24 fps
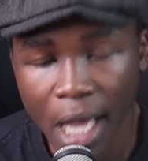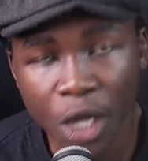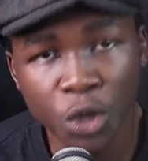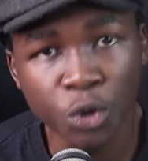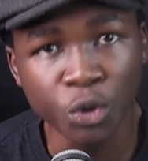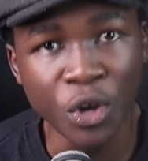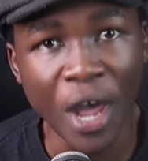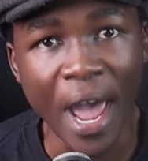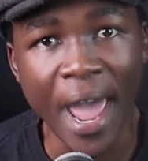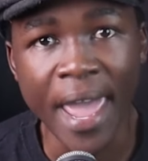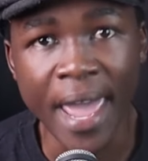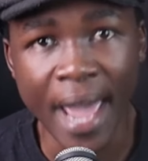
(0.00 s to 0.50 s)

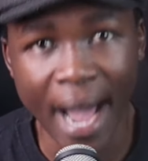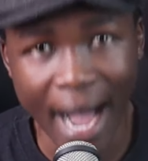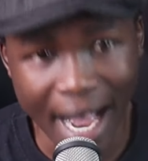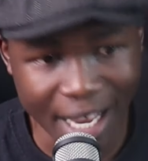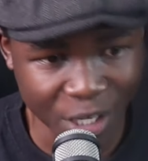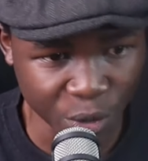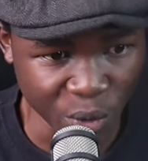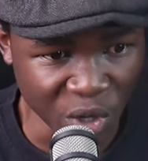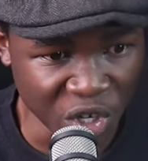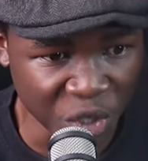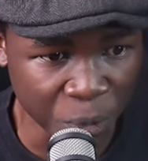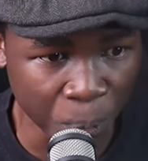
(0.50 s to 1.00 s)
Today,
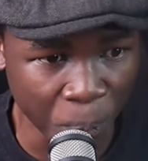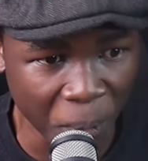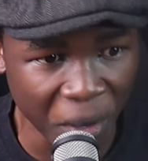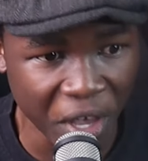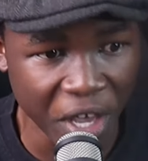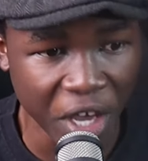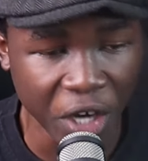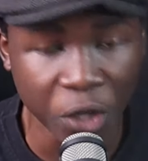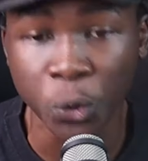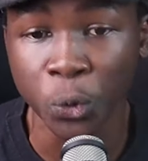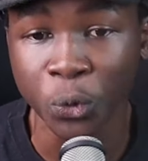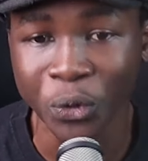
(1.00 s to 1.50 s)
as we
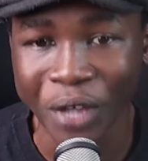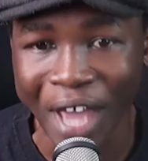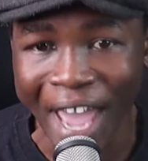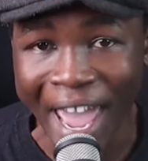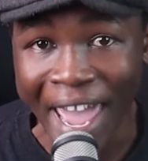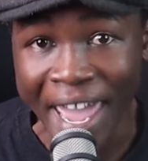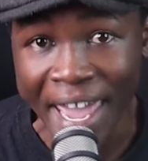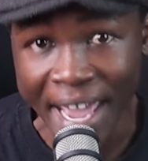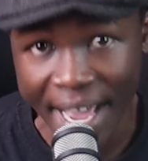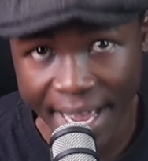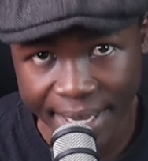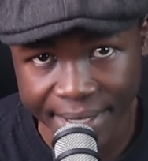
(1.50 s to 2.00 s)
speak,
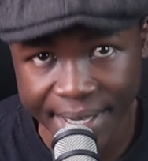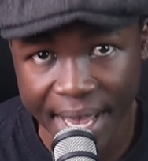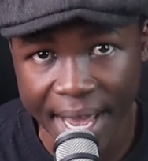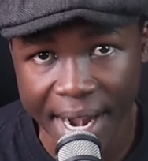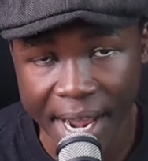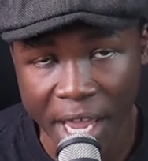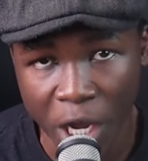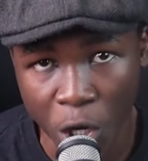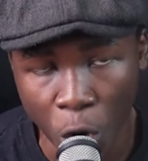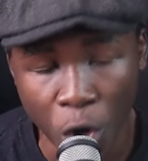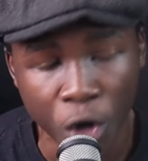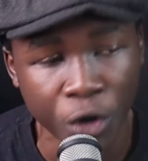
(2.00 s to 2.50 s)
today as I
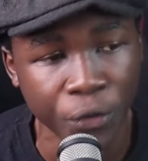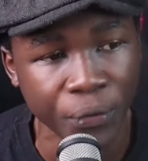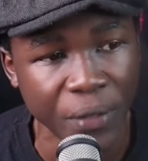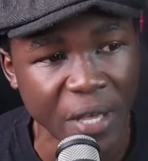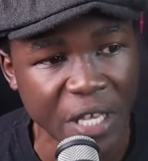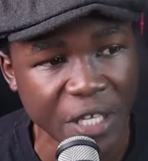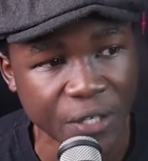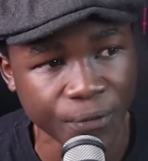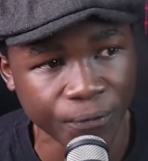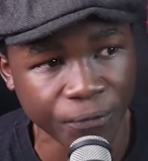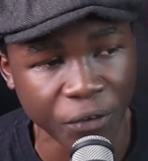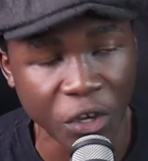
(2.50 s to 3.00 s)
record
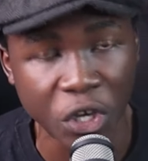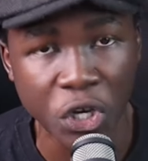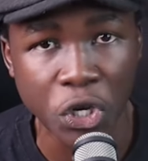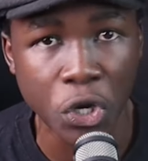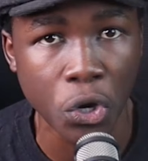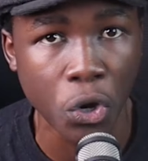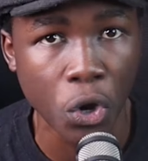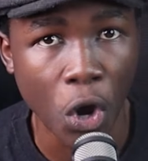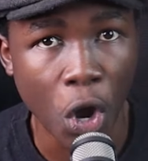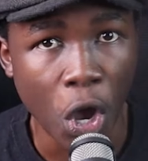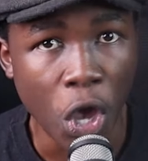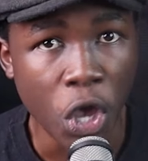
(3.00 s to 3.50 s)
this
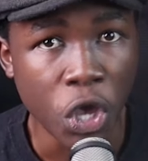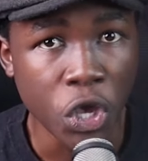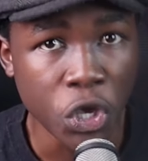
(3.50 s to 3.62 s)
video,